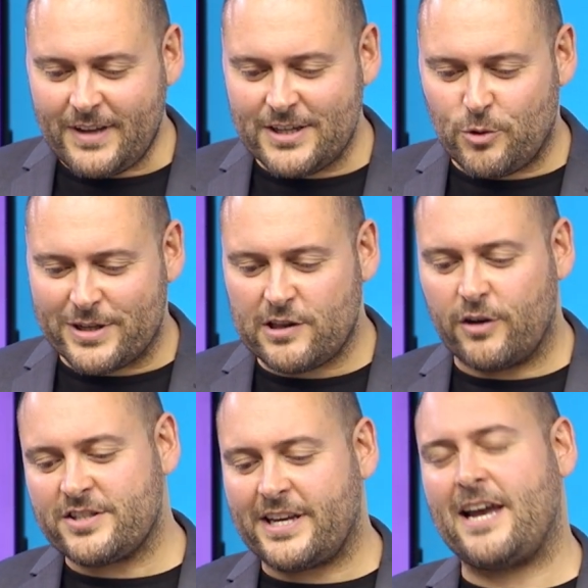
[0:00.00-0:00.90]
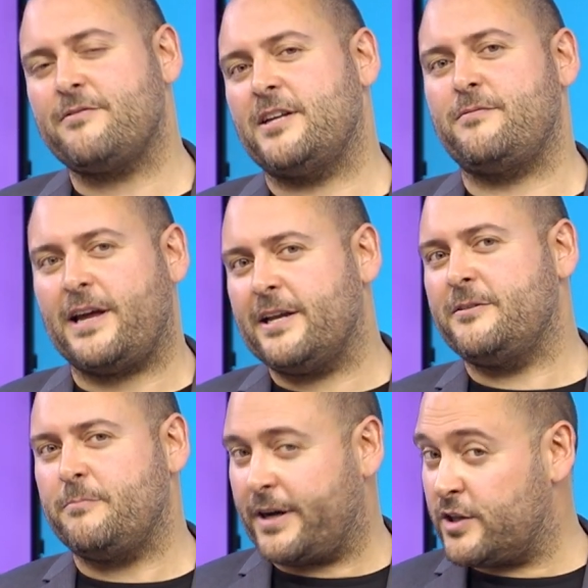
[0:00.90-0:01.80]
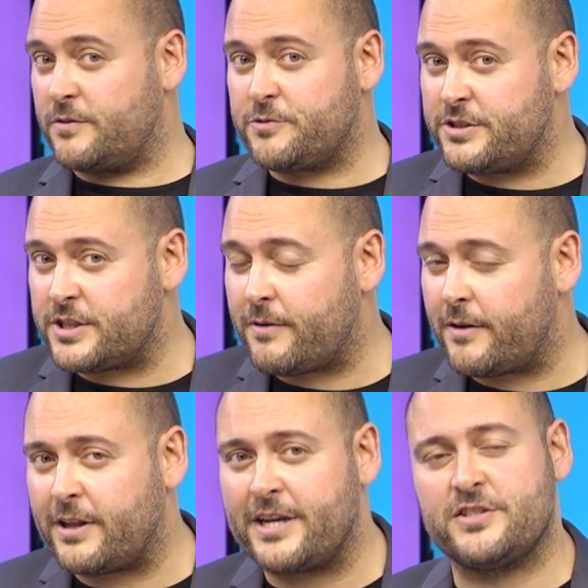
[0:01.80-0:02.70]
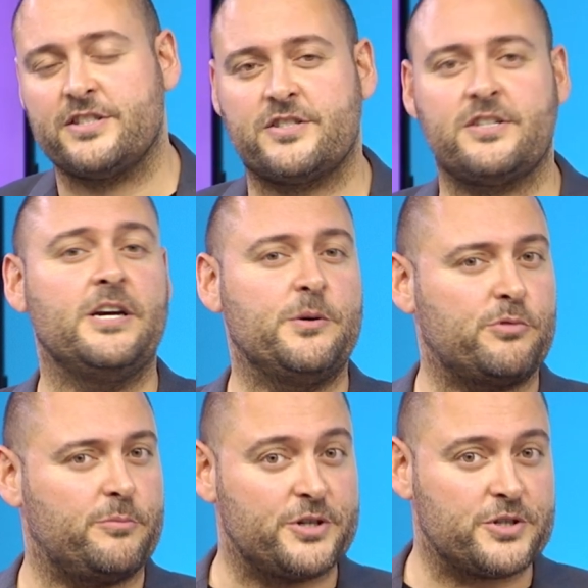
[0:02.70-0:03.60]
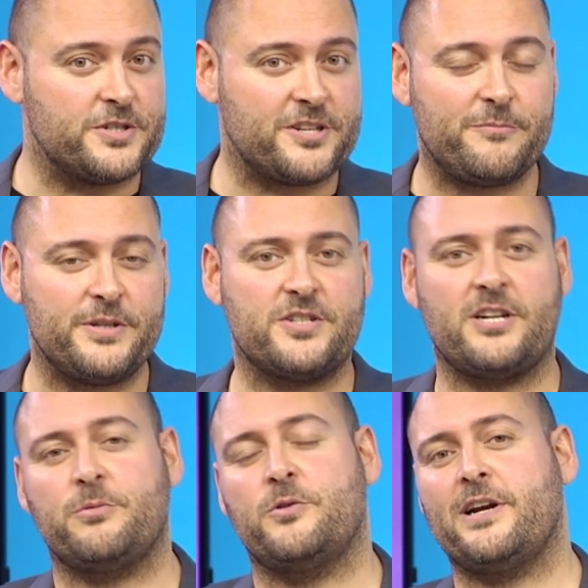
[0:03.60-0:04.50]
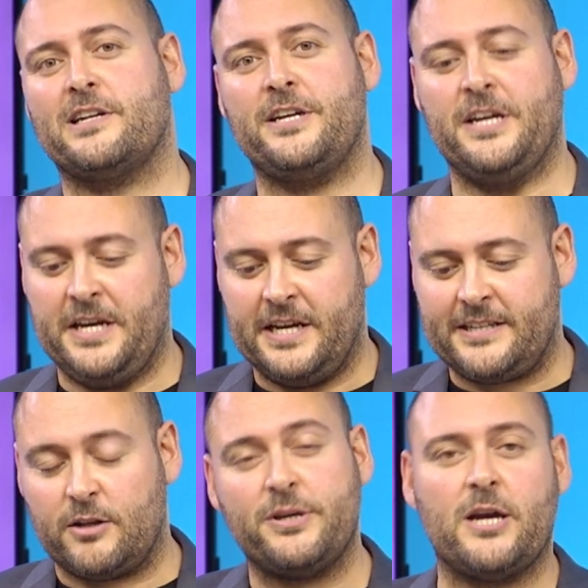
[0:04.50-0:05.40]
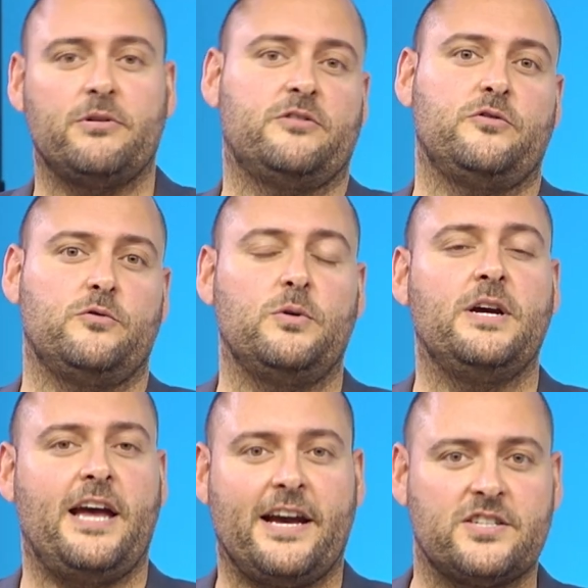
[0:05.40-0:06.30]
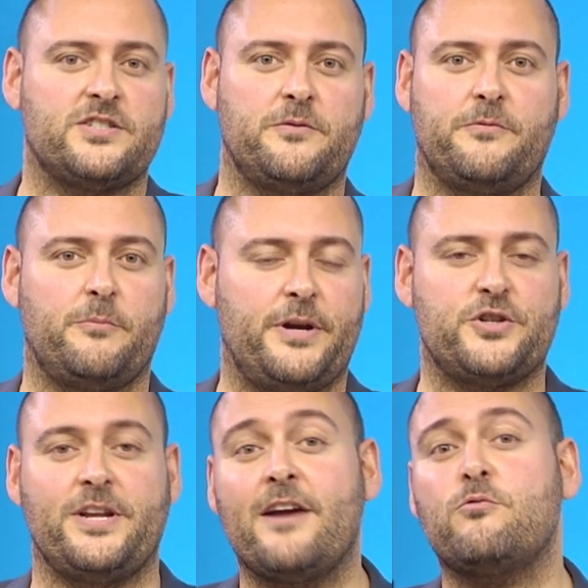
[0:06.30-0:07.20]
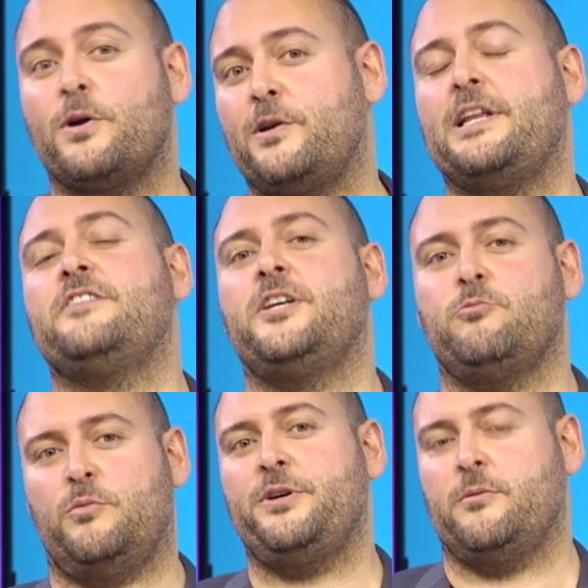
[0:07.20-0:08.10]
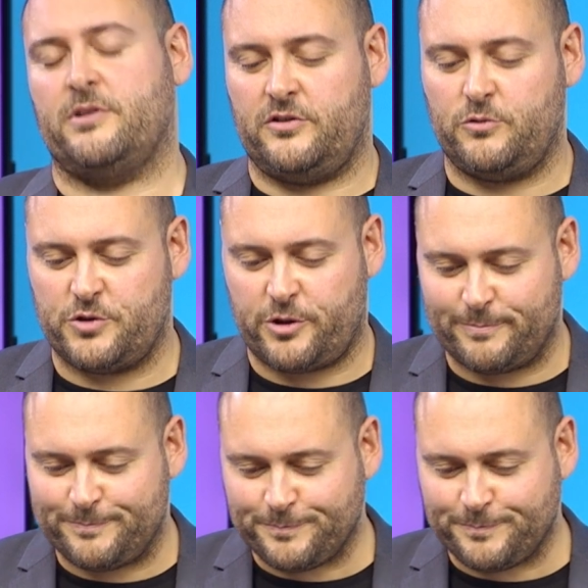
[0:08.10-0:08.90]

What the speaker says: So as long as they have that valid Microsoft 365 license, permissions have been set up correctly, they'll be able to access this information. Everyone on that team will be able to do so.